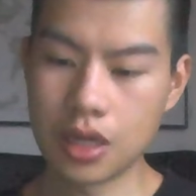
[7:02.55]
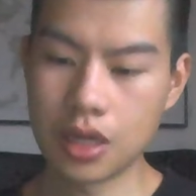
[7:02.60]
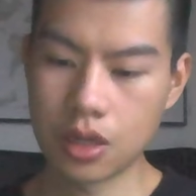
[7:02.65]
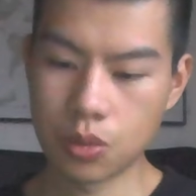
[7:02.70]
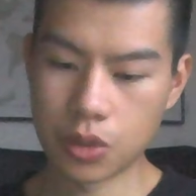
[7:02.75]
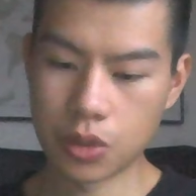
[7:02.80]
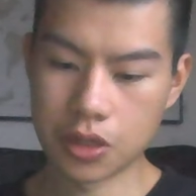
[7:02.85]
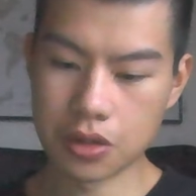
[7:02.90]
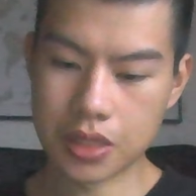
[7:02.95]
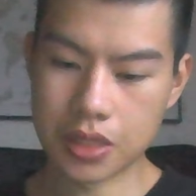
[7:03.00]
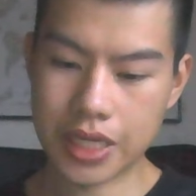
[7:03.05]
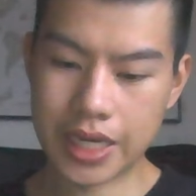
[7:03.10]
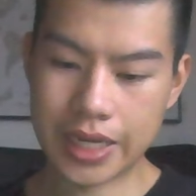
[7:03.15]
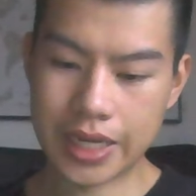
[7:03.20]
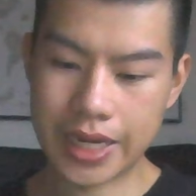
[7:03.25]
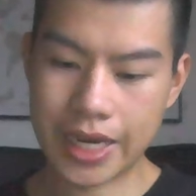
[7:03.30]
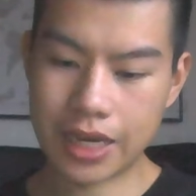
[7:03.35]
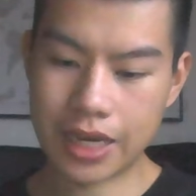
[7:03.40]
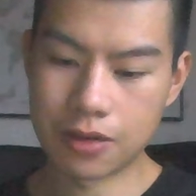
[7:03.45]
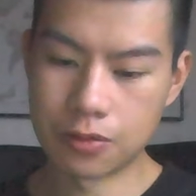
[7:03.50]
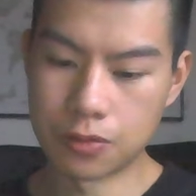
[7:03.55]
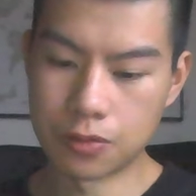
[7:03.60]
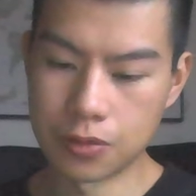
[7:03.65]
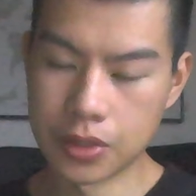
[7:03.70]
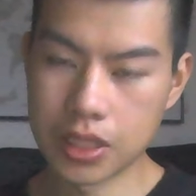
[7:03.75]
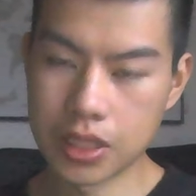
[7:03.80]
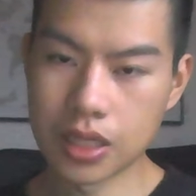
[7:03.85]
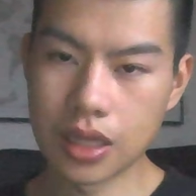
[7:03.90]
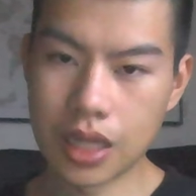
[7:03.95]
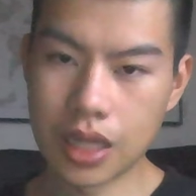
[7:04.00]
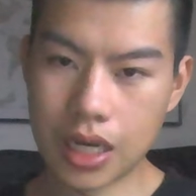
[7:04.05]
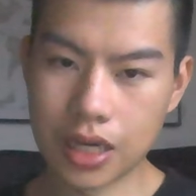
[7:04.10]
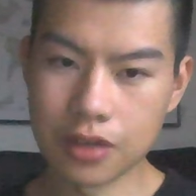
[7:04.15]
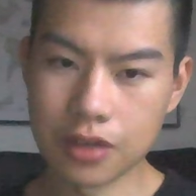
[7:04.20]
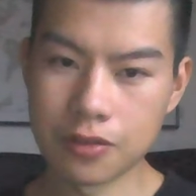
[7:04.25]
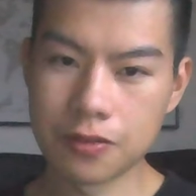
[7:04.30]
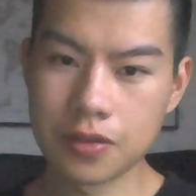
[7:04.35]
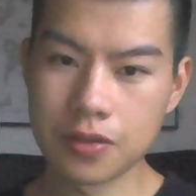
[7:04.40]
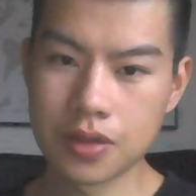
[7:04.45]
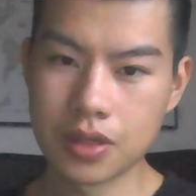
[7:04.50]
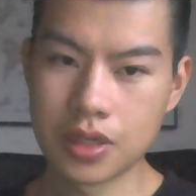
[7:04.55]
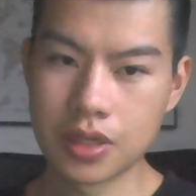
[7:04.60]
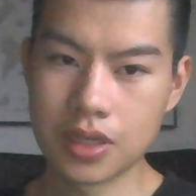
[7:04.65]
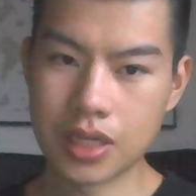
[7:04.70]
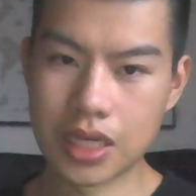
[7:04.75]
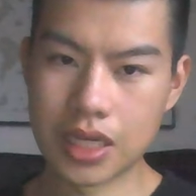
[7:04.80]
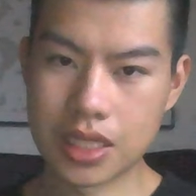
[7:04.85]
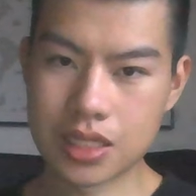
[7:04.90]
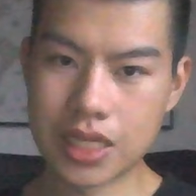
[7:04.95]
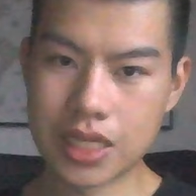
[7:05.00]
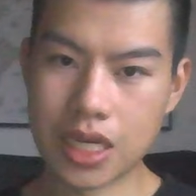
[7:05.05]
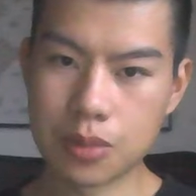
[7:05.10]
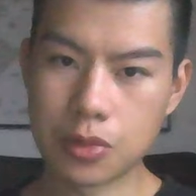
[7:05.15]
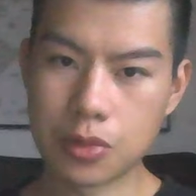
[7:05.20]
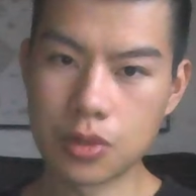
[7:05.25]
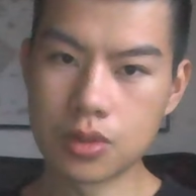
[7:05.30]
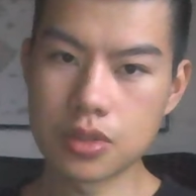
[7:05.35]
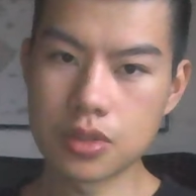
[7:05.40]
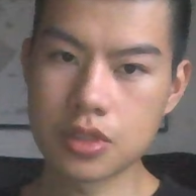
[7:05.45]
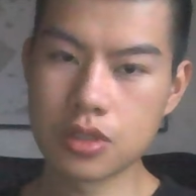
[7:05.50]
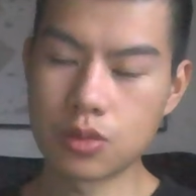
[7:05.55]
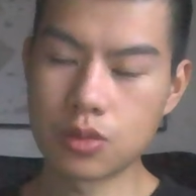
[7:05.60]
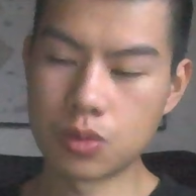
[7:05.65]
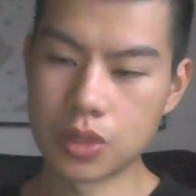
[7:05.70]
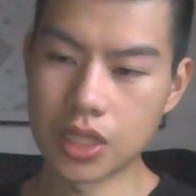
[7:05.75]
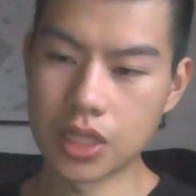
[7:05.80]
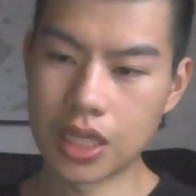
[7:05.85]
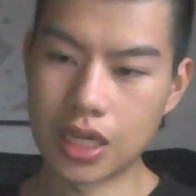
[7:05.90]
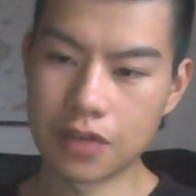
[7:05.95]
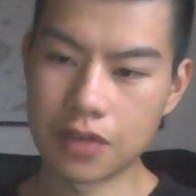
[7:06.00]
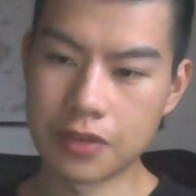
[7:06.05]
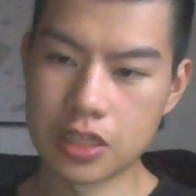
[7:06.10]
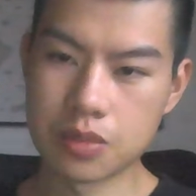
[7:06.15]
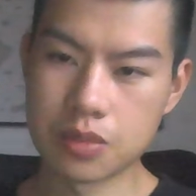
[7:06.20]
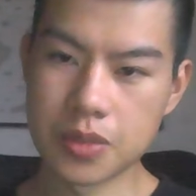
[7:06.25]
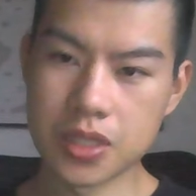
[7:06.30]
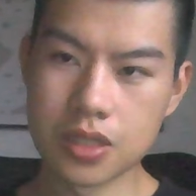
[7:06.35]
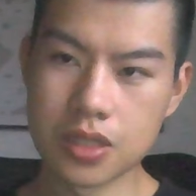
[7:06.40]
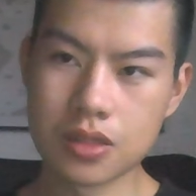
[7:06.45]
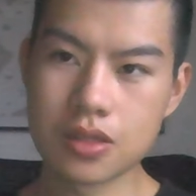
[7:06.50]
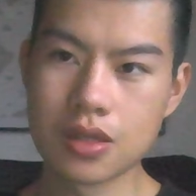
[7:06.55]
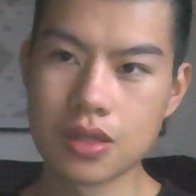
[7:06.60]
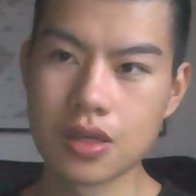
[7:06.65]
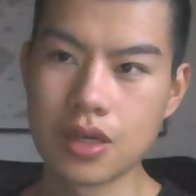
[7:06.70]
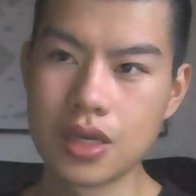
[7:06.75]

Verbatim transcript: where you can have real life examples, real life experience,